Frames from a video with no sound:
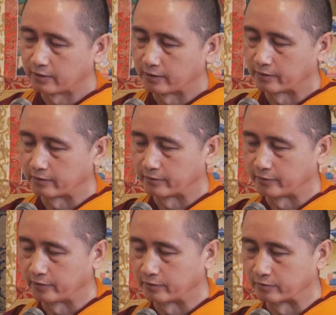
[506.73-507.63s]
uh,
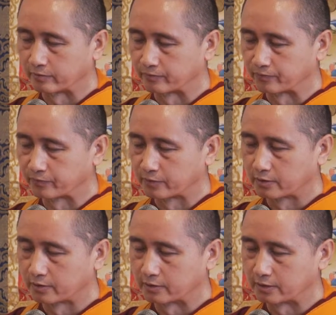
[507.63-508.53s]
you know,
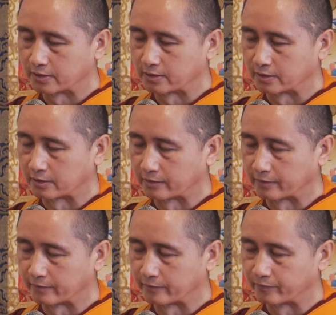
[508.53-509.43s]
the
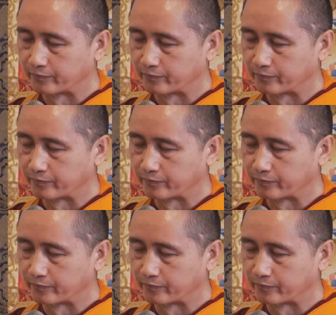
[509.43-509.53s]
uh,